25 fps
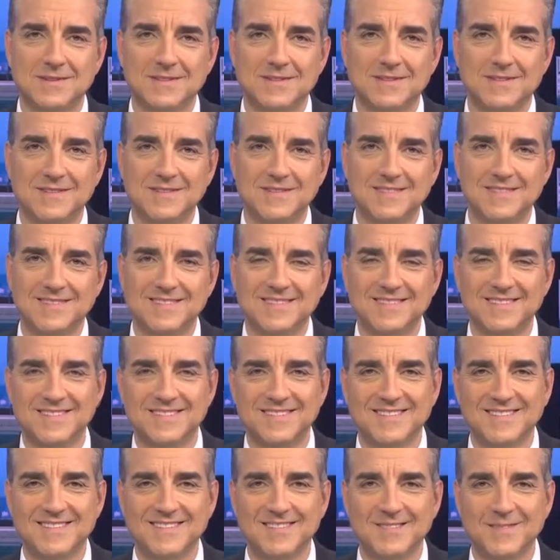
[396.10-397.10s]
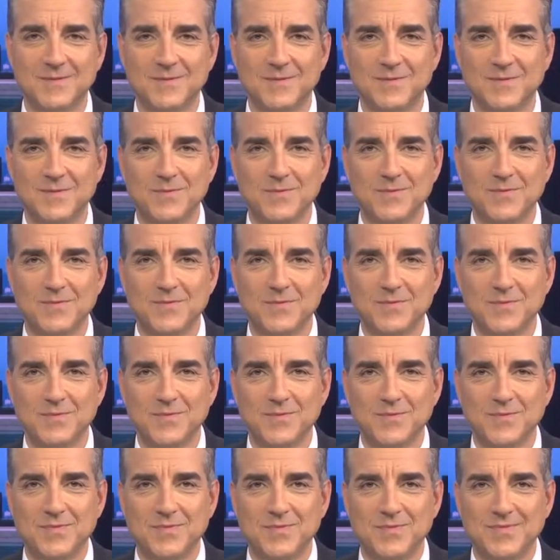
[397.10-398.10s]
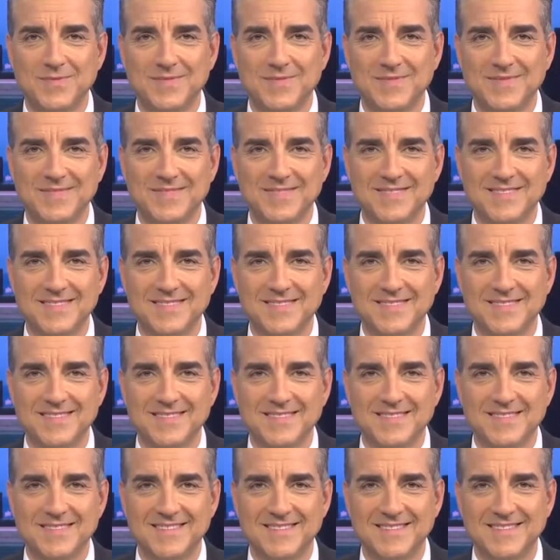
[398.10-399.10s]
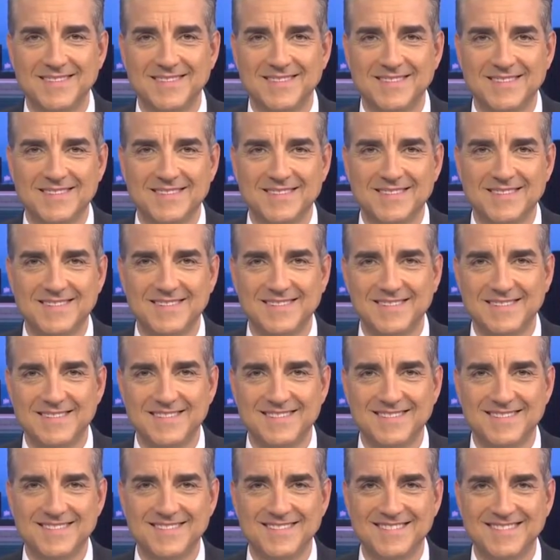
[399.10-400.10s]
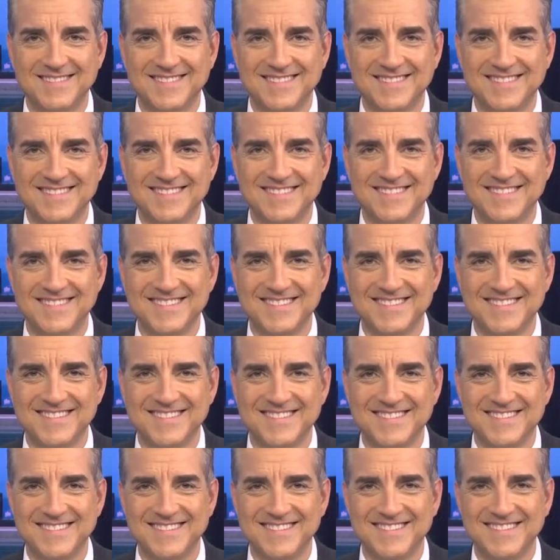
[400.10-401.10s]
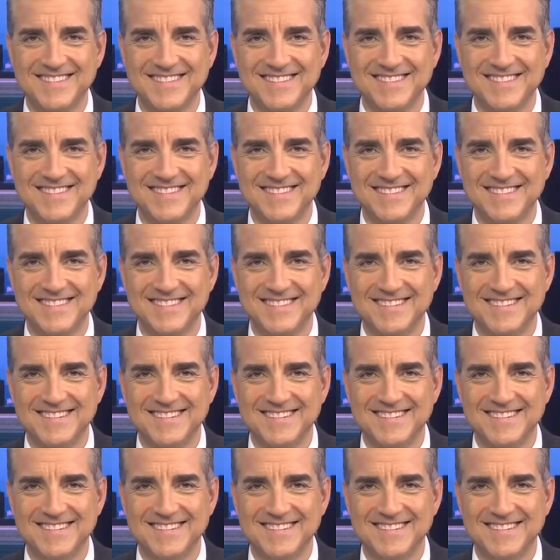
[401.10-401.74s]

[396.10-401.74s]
The person shown says nothing.